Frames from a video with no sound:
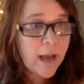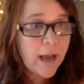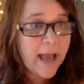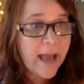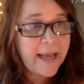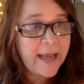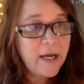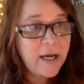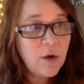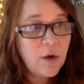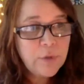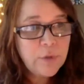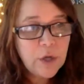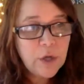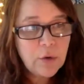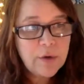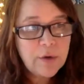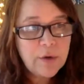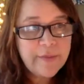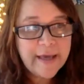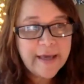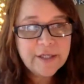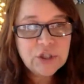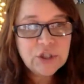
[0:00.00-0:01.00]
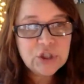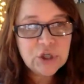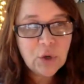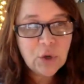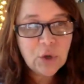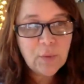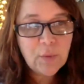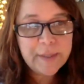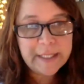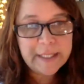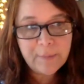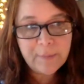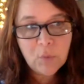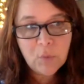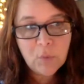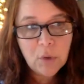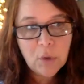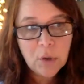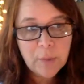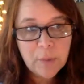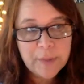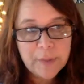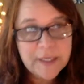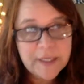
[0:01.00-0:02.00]
I don't go to that show
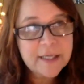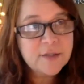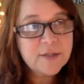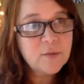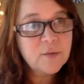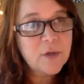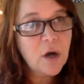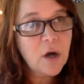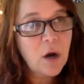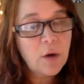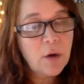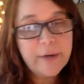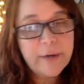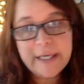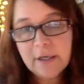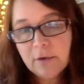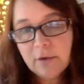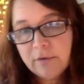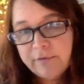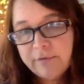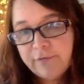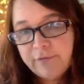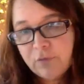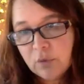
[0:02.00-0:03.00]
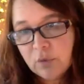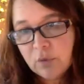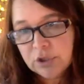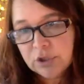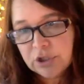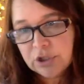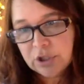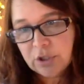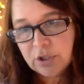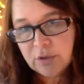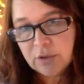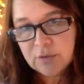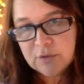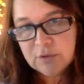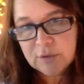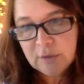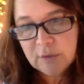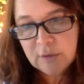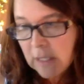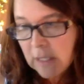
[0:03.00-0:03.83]
anymore because we already go to 4 shows.